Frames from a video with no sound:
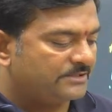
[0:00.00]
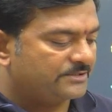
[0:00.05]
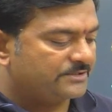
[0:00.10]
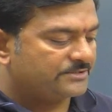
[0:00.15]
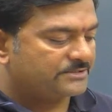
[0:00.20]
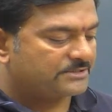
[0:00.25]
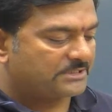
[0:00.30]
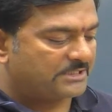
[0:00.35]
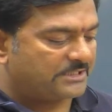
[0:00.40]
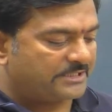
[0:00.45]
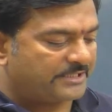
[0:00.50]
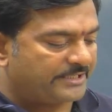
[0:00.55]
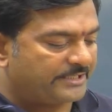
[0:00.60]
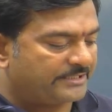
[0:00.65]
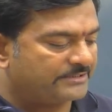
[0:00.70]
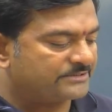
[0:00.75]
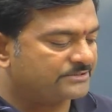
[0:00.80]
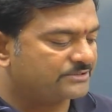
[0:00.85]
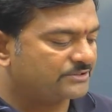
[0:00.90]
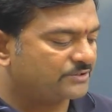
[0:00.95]
Shall I
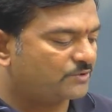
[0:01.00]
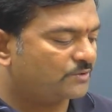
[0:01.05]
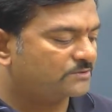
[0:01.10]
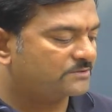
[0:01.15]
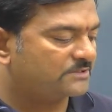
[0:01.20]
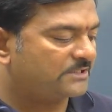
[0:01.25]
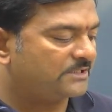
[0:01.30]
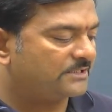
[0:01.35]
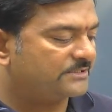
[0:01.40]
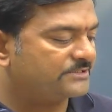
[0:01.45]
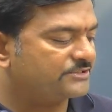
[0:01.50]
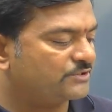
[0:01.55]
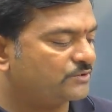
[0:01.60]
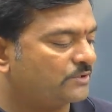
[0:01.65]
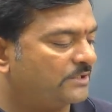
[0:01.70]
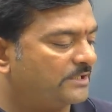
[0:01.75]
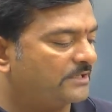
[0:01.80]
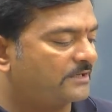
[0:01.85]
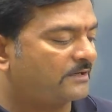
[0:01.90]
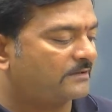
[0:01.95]
take 0th letter?
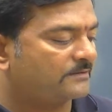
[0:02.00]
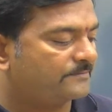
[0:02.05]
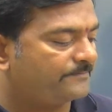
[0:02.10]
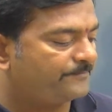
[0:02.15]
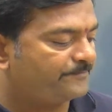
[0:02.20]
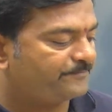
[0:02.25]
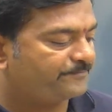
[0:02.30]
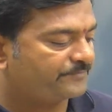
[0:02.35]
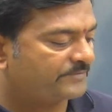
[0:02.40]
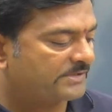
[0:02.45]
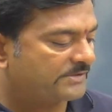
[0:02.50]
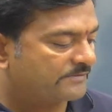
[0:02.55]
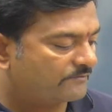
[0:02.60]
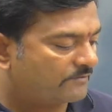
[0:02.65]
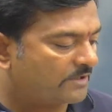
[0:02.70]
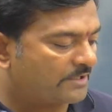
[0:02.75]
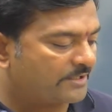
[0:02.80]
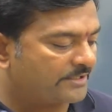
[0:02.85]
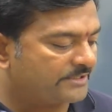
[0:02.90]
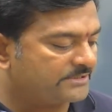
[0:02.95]
0 letter.
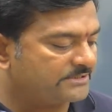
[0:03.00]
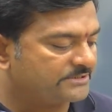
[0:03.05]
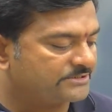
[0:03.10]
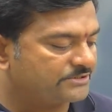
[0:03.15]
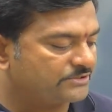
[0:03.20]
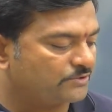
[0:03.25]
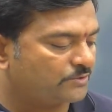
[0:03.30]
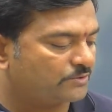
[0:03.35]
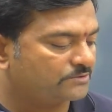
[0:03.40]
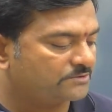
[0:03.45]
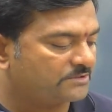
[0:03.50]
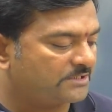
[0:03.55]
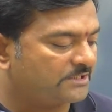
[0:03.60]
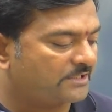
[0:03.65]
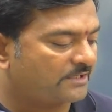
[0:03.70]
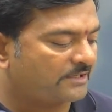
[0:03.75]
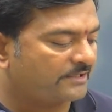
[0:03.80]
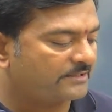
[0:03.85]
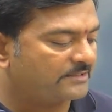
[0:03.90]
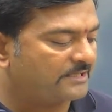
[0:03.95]
What is 0th
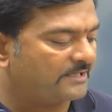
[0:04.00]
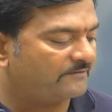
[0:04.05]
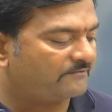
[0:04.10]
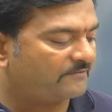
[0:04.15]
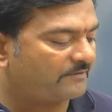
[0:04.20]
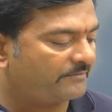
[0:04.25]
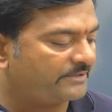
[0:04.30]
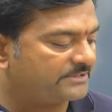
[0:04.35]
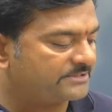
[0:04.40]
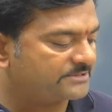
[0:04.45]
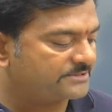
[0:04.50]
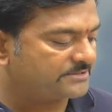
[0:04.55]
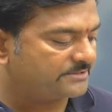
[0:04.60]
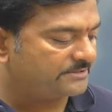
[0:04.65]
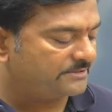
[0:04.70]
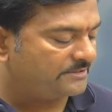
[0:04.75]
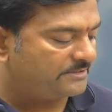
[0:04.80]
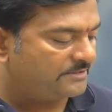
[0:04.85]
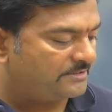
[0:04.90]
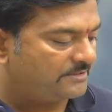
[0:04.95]
letter in alphabet?
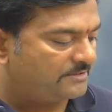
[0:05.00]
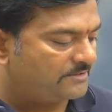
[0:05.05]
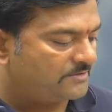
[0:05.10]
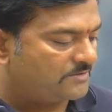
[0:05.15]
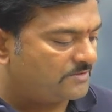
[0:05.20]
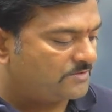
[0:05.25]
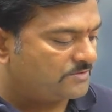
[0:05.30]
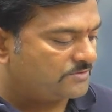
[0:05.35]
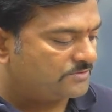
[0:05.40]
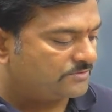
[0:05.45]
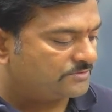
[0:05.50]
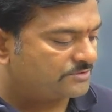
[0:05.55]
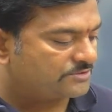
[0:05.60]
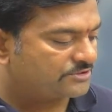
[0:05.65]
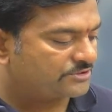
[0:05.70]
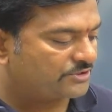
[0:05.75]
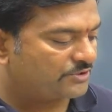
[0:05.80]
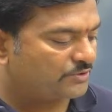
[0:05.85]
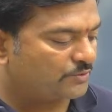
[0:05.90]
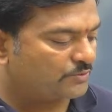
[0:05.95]

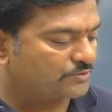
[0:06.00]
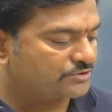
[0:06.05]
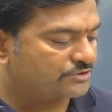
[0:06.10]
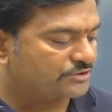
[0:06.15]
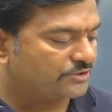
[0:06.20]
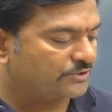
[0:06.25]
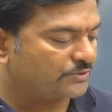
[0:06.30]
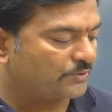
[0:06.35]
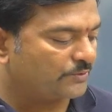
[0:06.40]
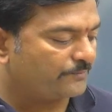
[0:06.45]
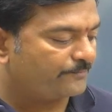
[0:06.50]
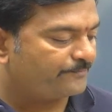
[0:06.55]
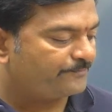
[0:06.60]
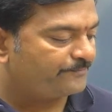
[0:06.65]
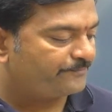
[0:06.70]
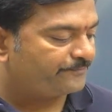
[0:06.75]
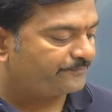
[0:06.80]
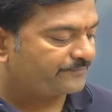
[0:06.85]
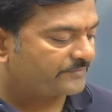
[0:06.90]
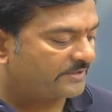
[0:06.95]
0.
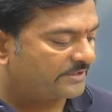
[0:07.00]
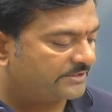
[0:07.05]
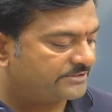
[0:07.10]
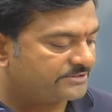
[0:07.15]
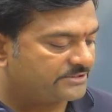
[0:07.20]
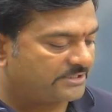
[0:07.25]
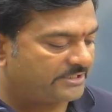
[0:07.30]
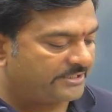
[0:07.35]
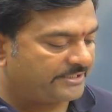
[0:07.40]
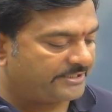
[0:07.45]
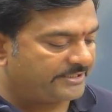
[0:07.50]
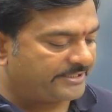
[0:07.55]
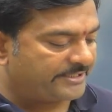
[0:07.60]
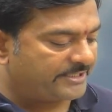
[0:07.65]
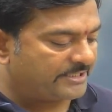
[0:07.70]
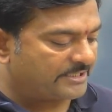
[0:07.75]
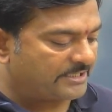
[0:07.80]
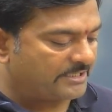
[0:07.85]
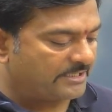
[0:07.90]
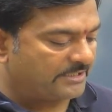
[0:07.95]
Shall I
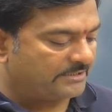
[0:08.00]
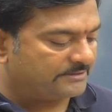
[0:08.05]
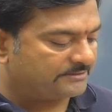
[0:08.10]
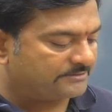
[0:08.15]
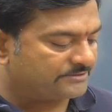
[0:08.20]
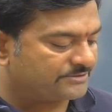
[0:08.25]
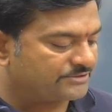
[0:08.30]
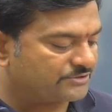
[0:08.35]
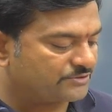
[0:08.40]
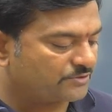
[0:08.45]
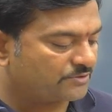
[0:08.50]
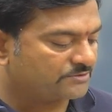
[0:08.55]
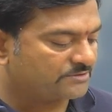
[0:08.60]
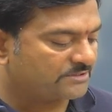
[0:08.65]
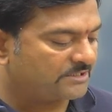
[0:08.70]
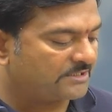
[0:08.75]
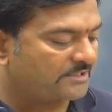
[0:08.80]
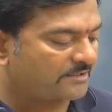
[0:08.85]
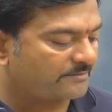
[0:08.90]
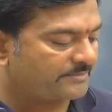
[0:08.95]
take 0th
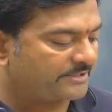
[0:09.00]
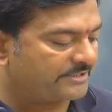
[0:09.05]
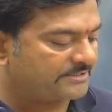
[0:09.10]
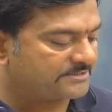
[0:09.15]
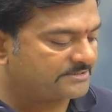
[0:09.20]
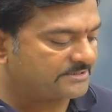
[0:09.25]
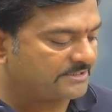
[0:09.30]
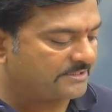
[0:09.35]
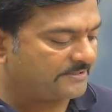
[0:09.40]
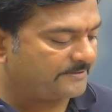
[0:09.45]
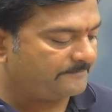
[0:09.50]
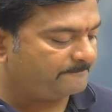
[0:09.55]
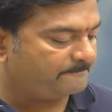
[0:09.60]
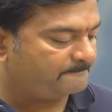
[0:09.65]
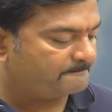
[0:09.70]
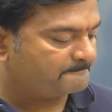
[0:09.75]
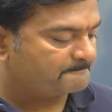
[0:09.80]
letter means no